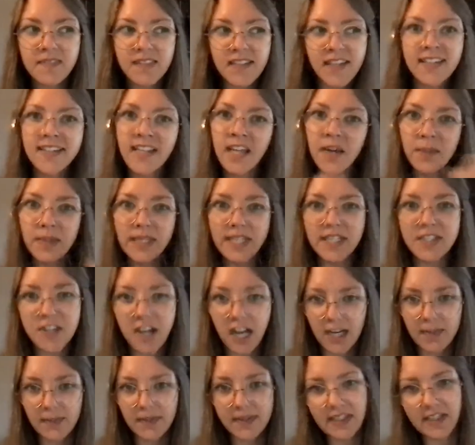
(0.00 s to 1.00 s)
And then we can
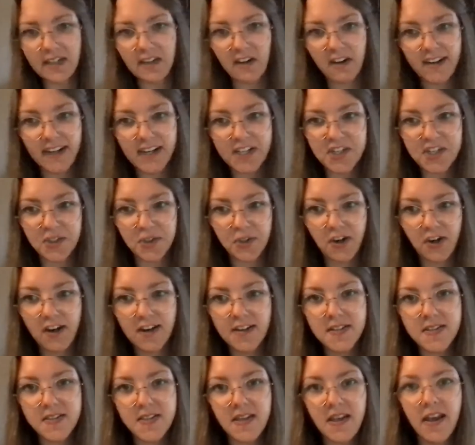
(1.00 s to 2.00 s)
talk about the incarnation
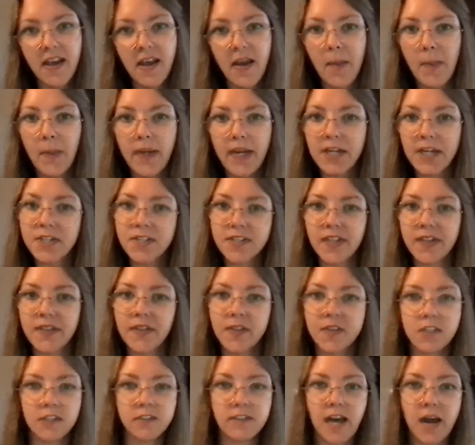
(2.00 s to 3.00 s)
cross, but I just think
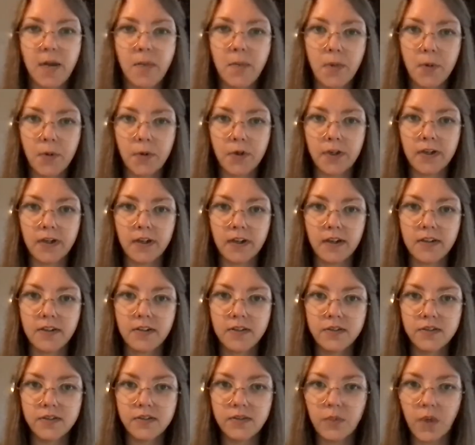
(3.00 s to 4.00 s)
there's a lot more
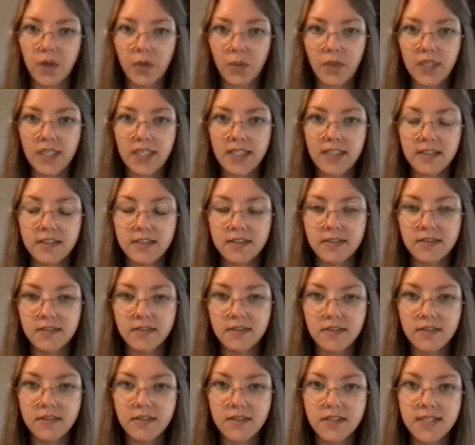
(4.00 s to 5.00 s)
when we
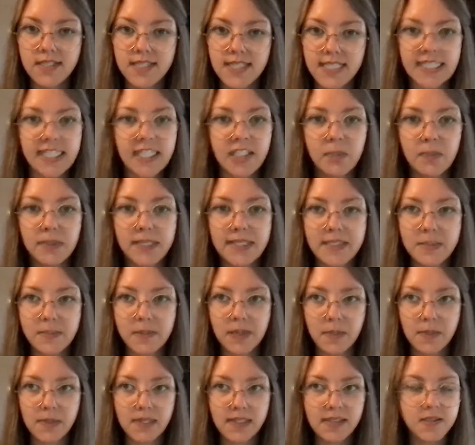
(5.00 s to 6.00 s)
dig in piece
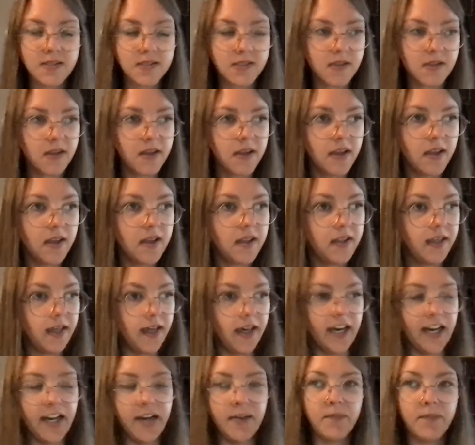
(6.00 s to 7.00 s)
by piece.
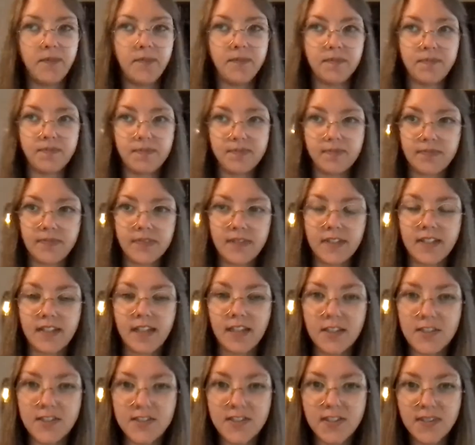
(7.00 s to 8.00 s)
I
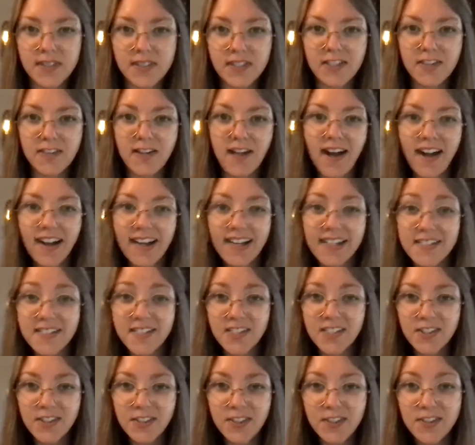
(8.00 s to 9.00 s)
just looked at the clock,
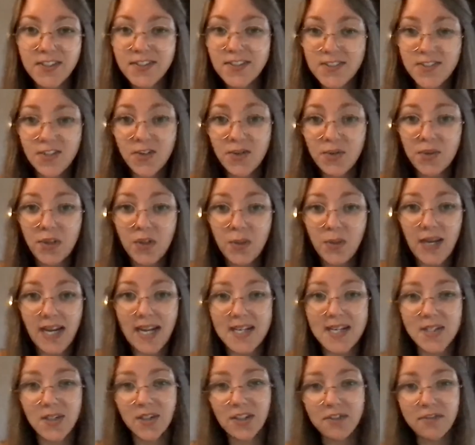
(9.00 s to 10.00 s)
still don't know when I
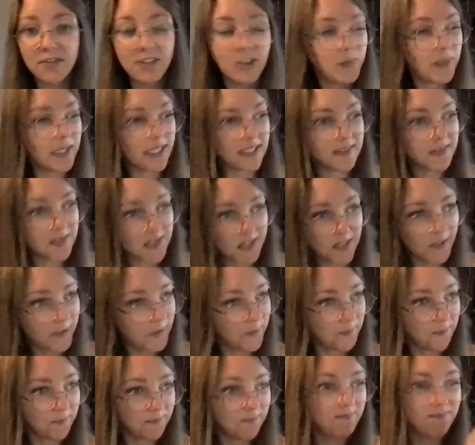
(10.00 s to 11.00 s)
started filming,
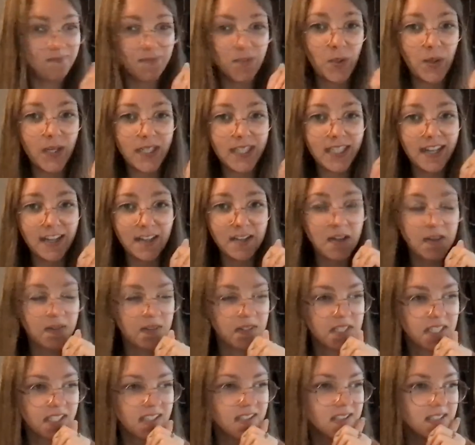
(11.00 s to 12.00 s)
so no idea how long
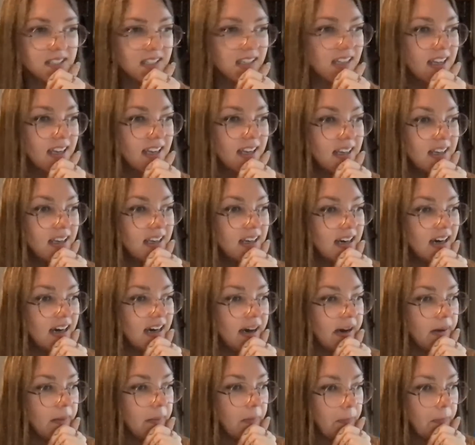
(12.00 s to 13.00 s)
this is.
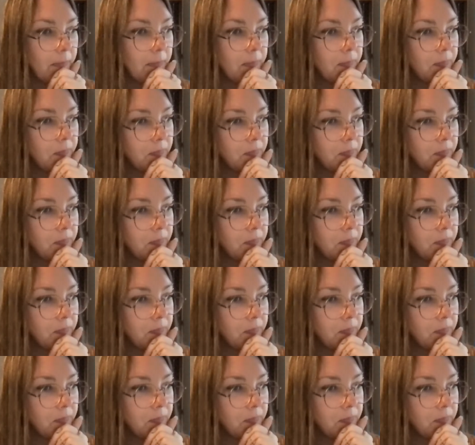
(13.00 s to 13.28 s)
Okay,